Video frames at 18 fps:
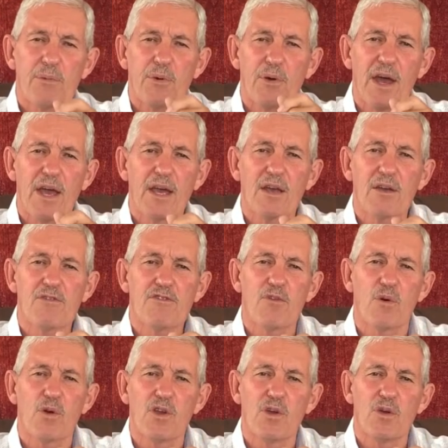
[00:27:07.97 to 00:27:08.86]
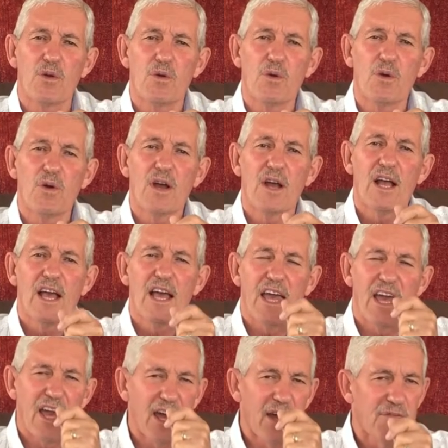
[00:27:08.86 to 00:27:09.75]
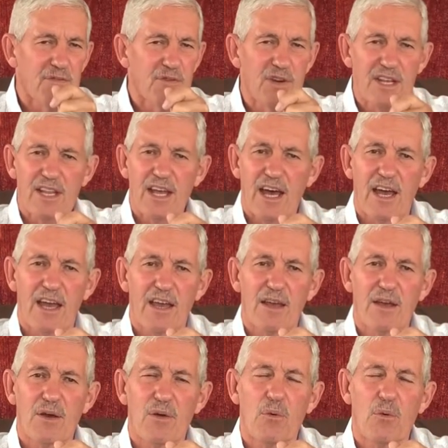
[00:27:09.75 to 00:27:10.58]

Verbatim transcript: praying for you every day.